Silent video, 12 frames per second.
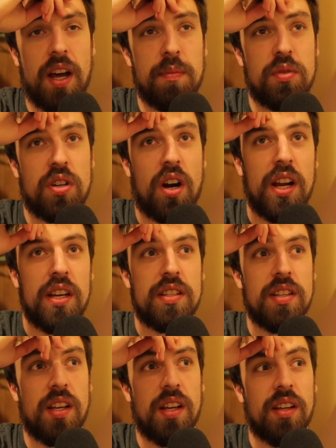I'm starting
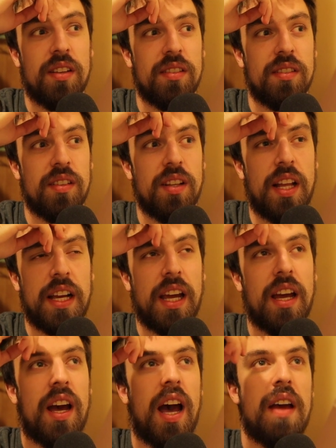to I
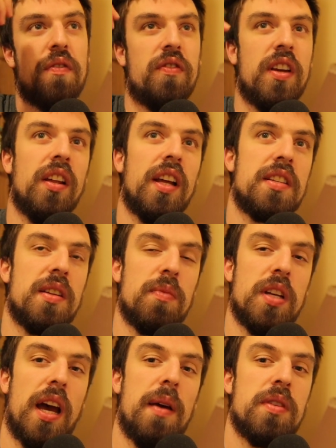feel like
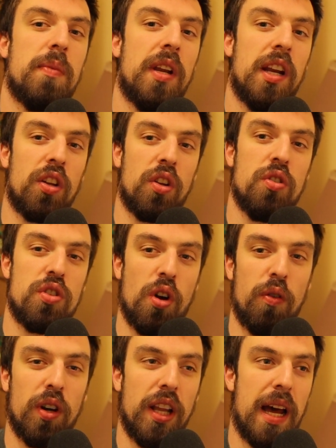sometimes I'm getting close to
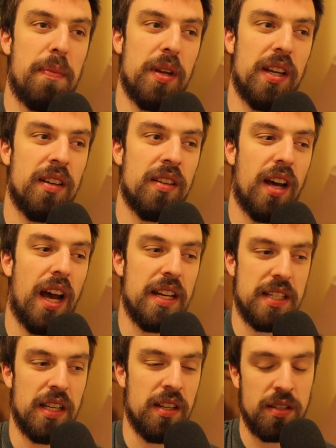overlapping
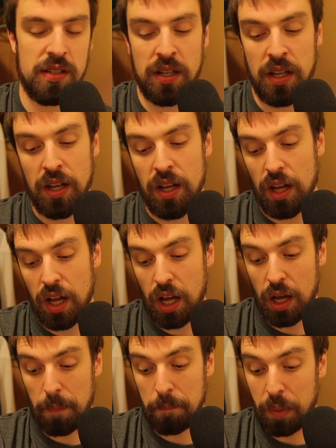ideas.
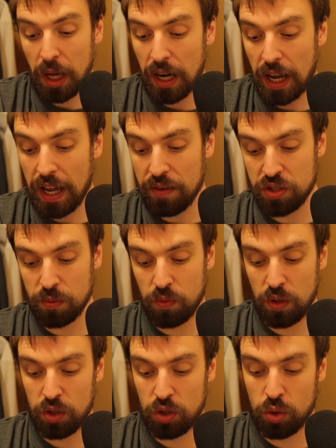But I have
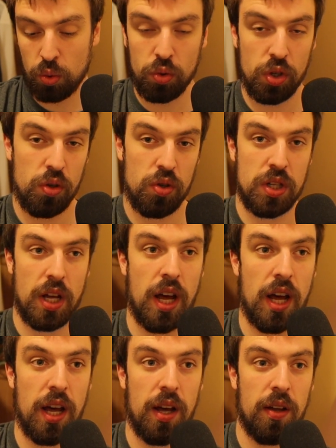some cool news.
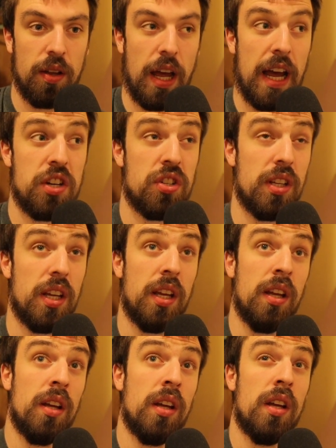
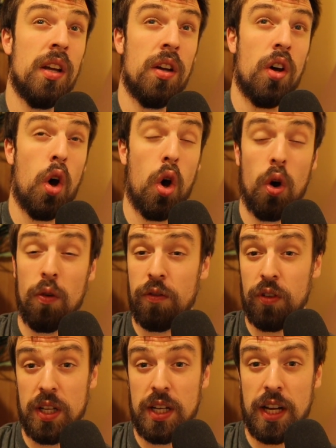Actually,
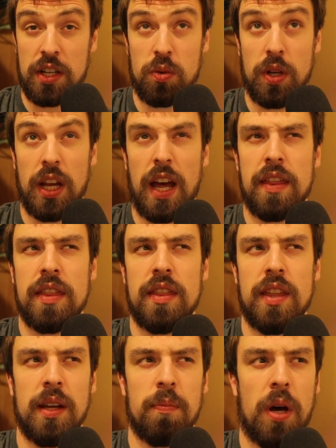hopefully next week, I
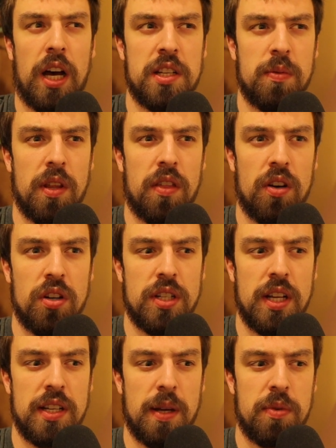think possibly
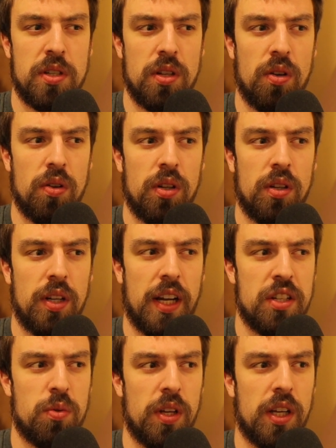Thursday's episode
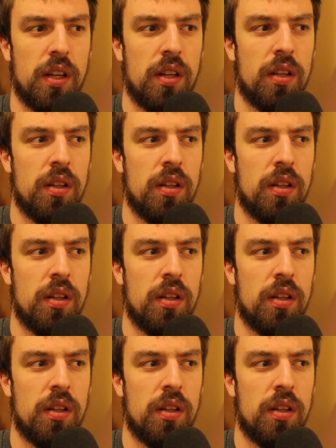next week.